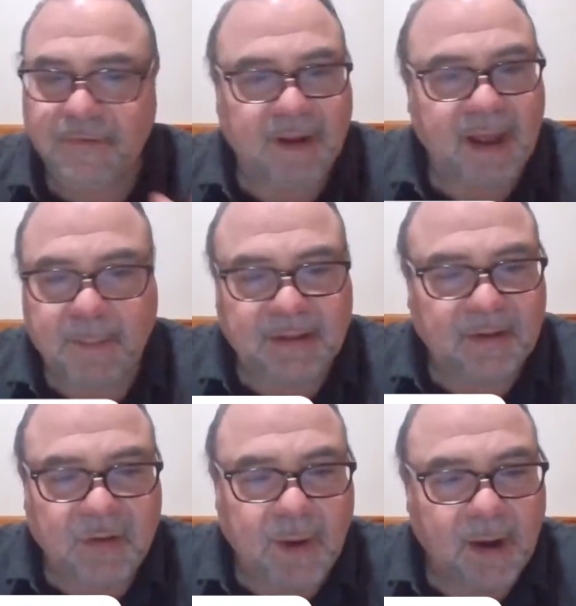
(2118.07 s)
Forget
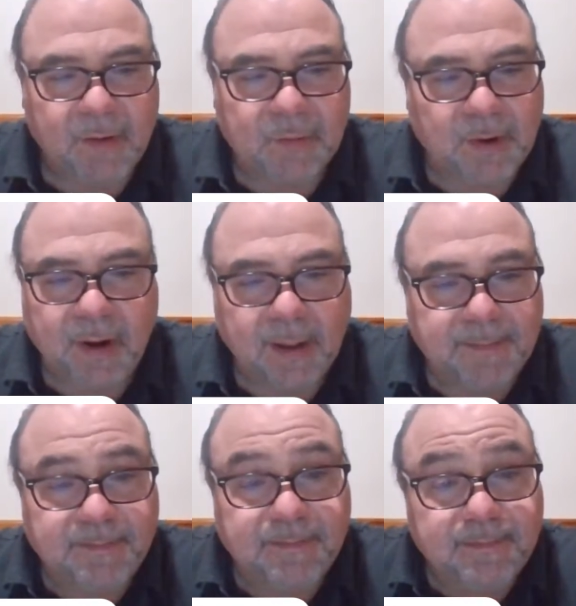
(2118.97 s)
about the 2 hours. We're
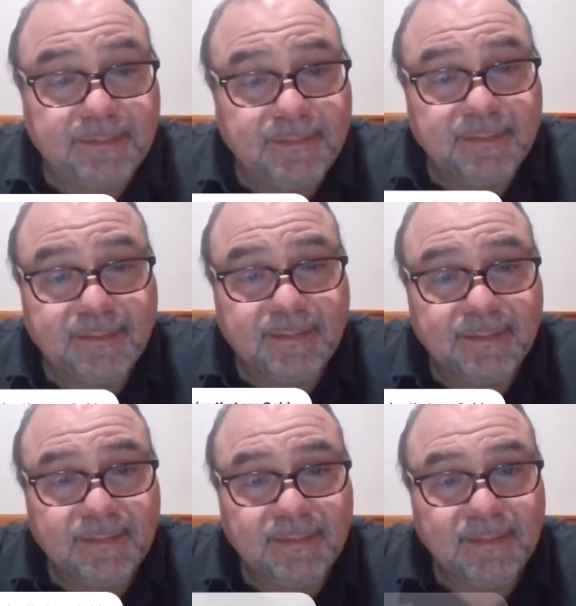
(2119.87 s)
up.
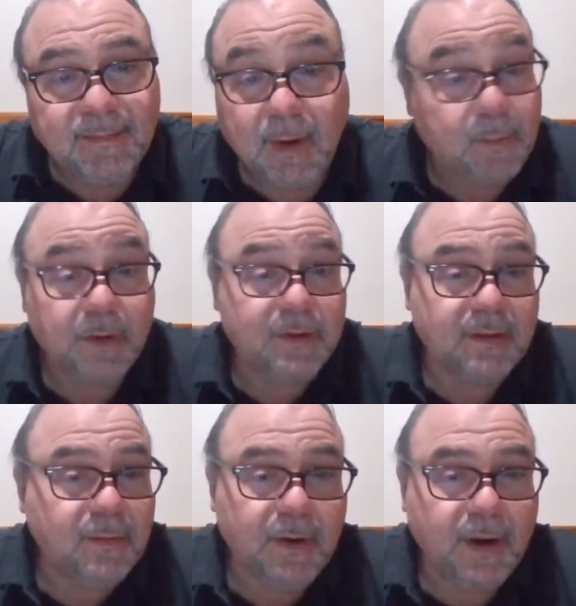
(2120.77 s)

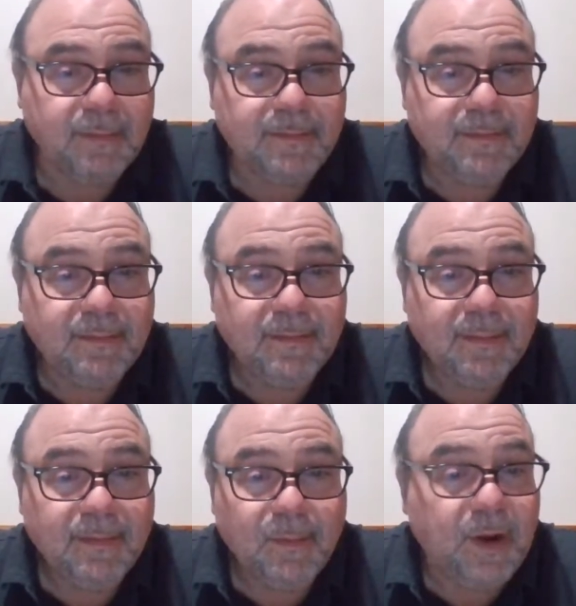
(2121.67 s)
We're up.
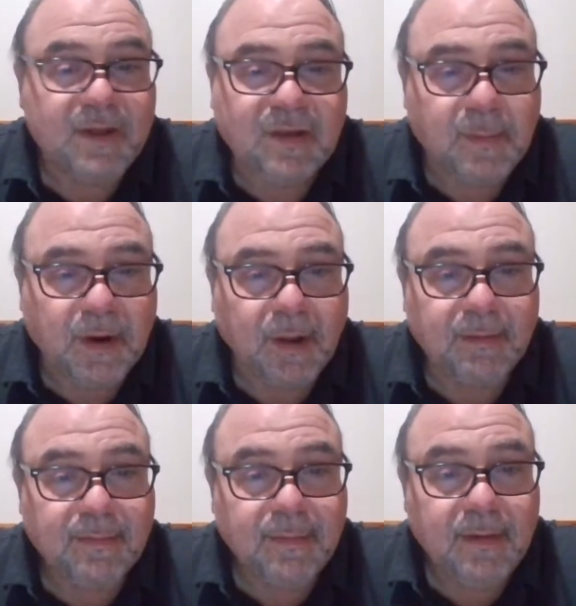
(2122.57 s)
We didn't sleep at
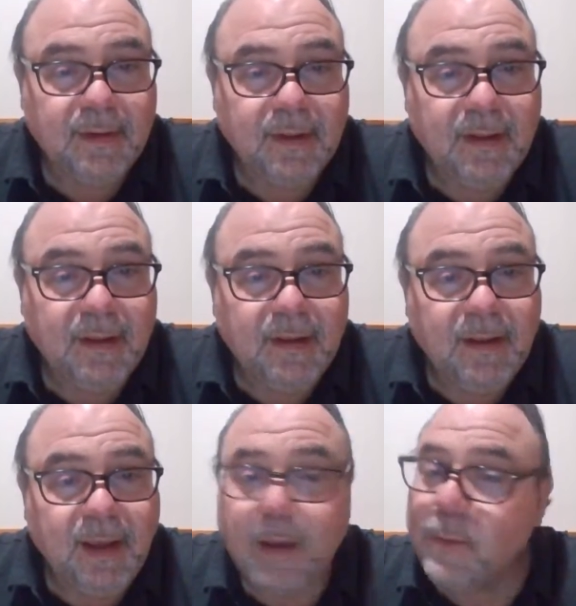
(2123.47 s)
all.
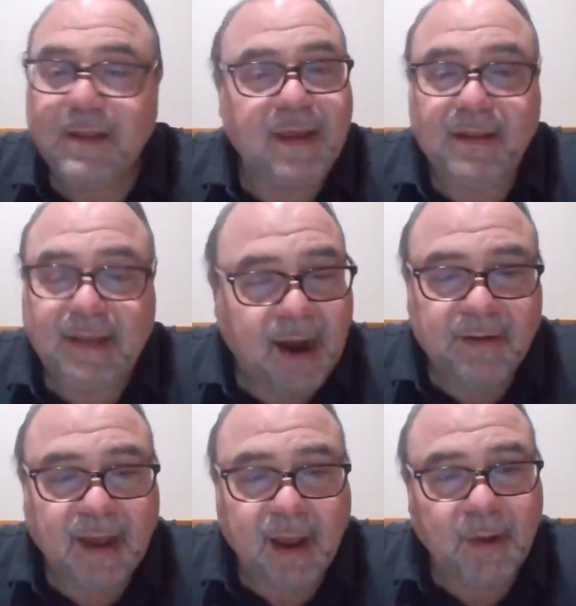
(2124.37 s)
He went the
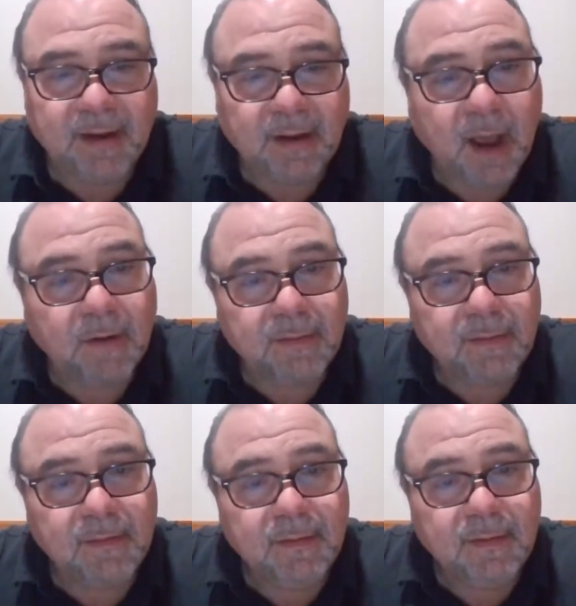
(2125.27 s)
entire time we had to go.
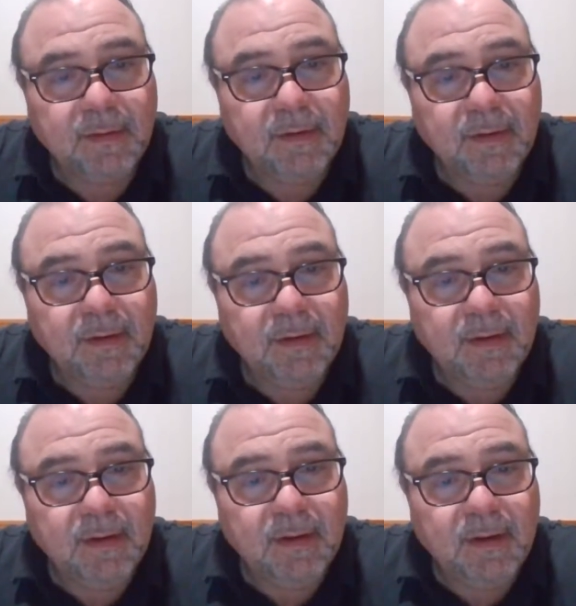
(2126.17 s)

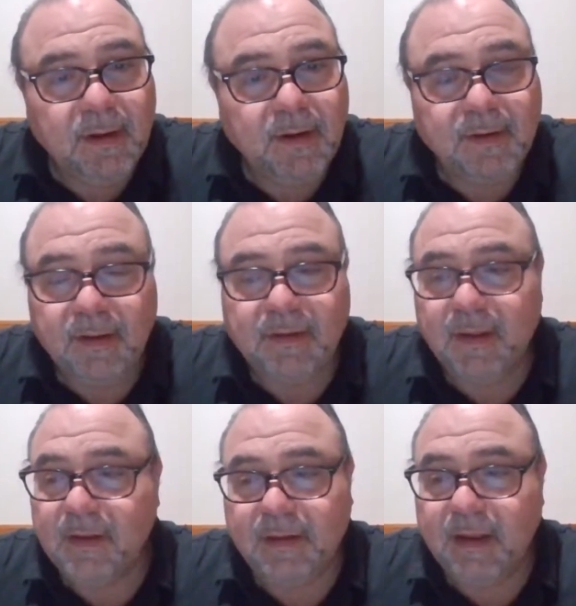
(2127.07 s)

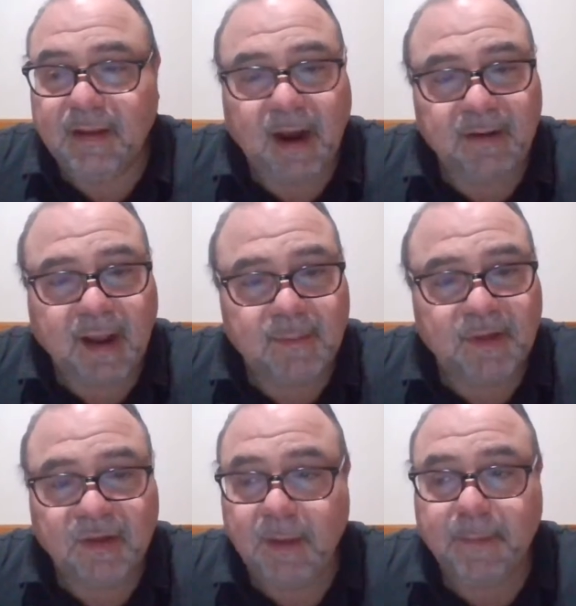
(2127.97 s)
The entire time
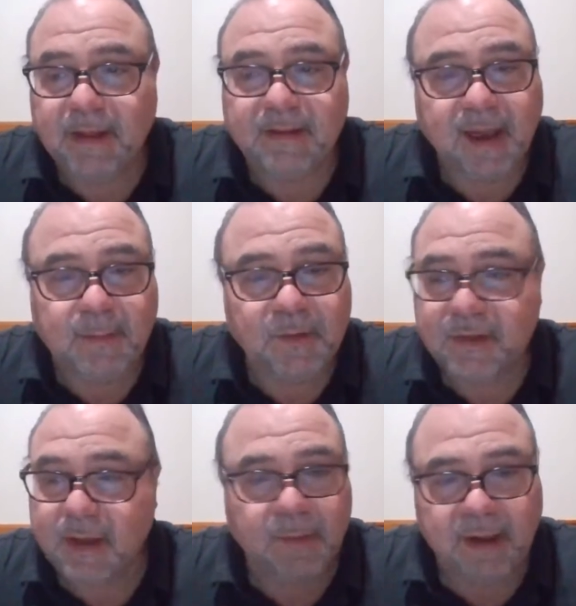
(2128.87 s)
to sleep. By the time he
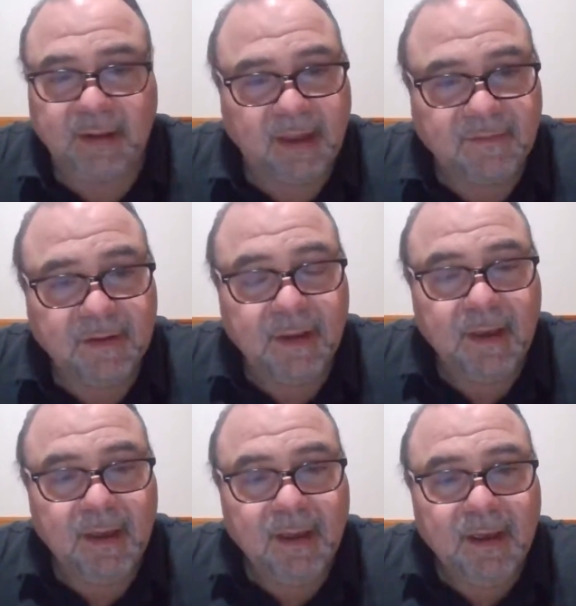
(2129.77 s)
was done, we had to leave.
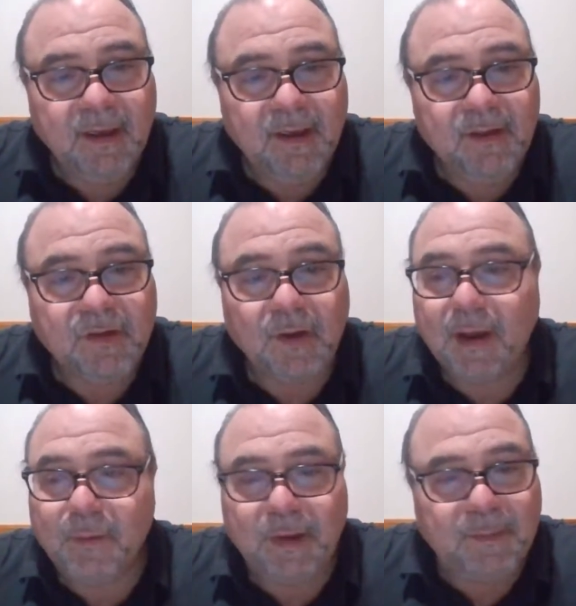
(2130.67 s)
So
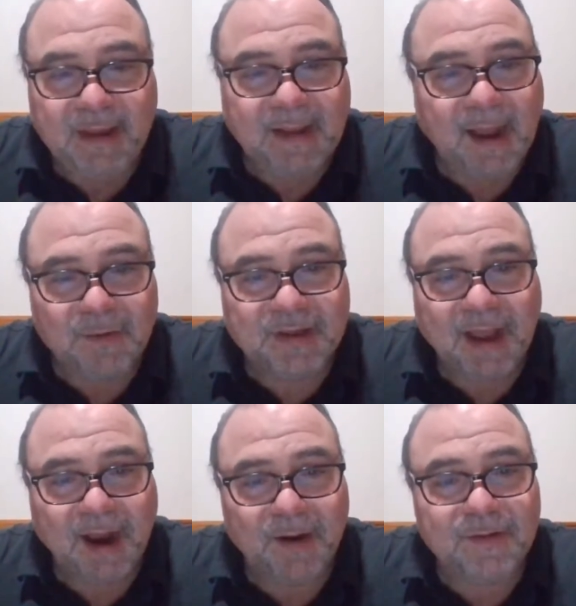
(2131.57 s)
now we meet
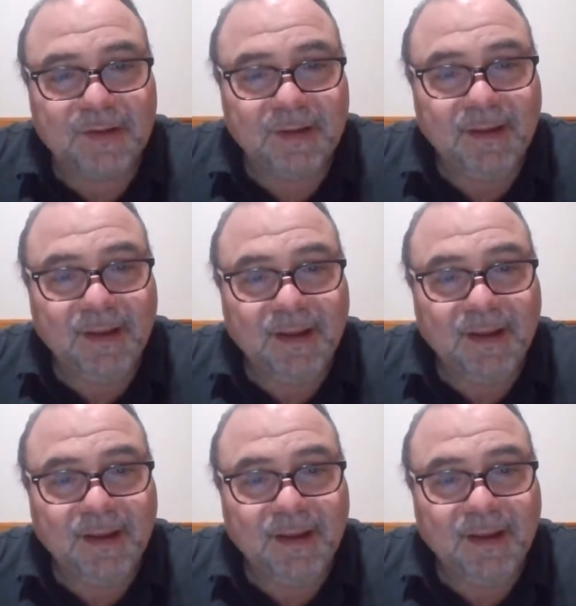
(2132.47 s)
downstairs,